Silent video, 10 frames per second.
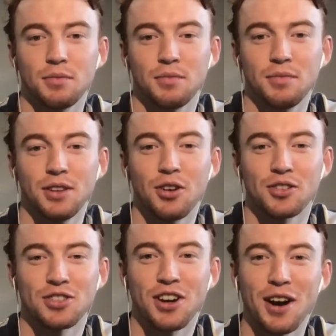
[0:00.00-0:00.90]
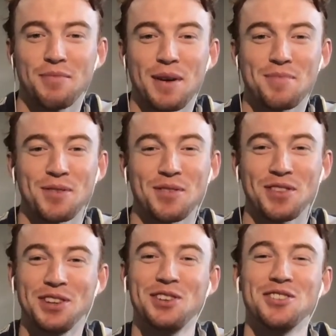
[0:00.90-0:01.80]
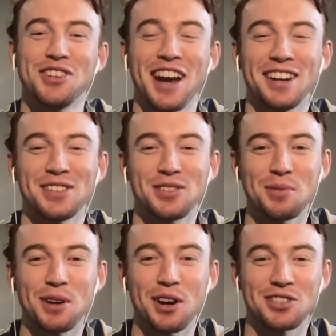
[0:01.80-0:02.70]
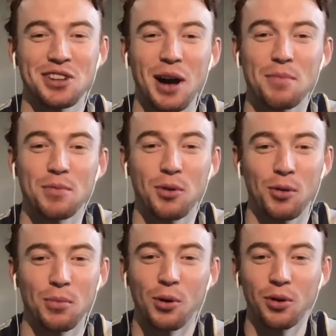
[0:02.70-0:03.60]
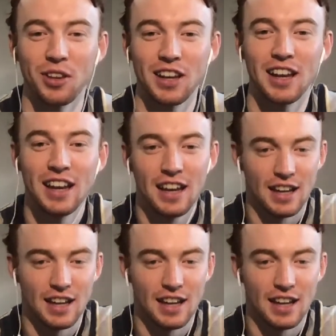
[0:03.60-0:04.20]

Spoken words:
long-time member of the Hugh Janus Supercoach side, but more importantly,